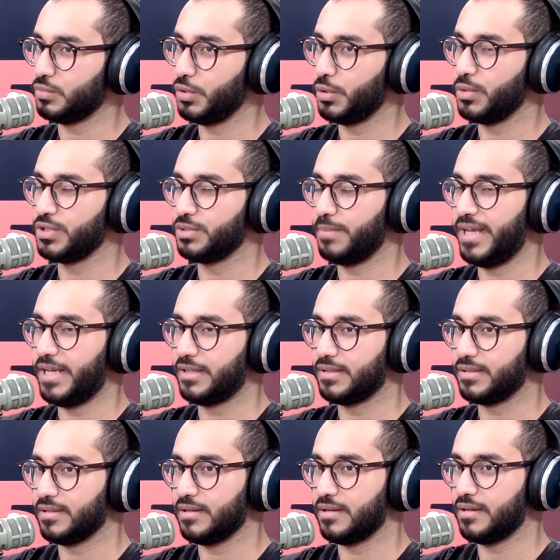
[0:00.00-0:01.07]
We always
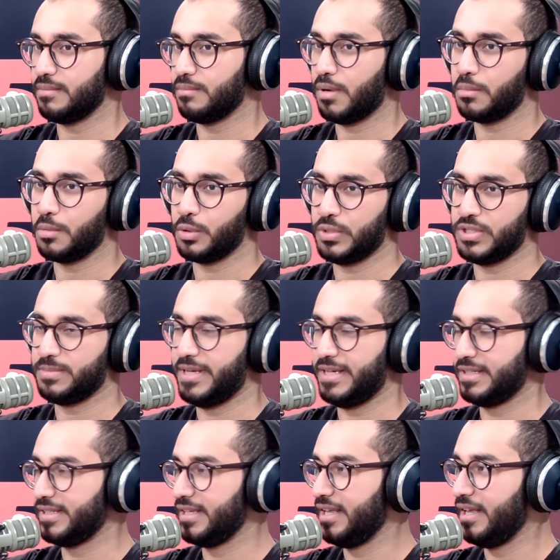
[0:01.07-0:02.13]
baked, mom always
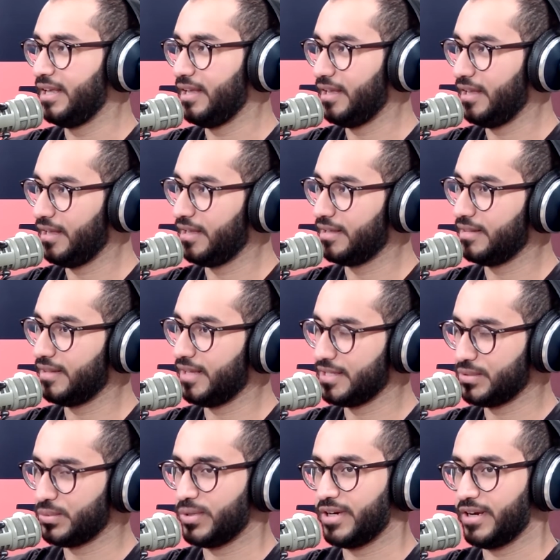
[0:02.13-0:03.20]
baked, and
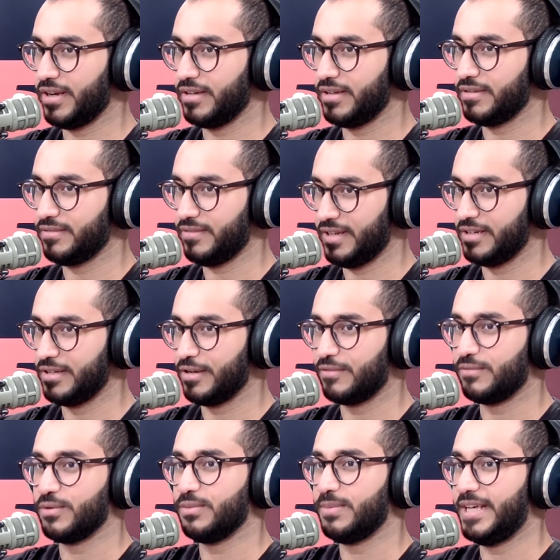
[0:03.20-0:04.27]
that's where I fell in
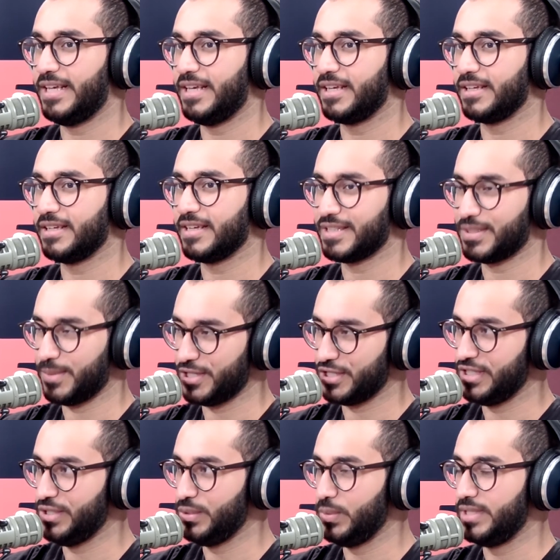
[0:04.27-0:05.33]
love with baking, and
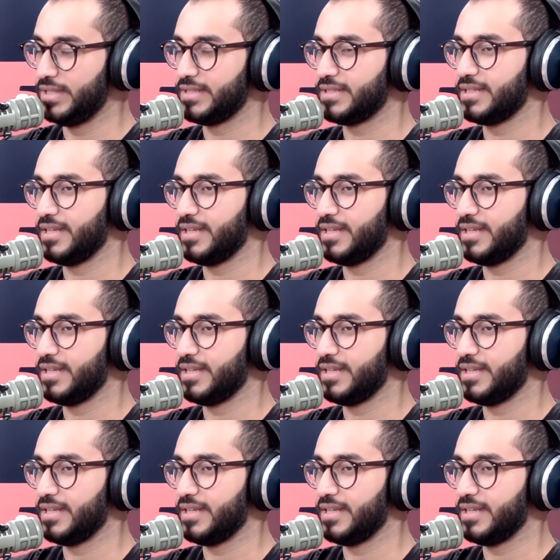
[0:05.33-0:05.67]
especially sweets.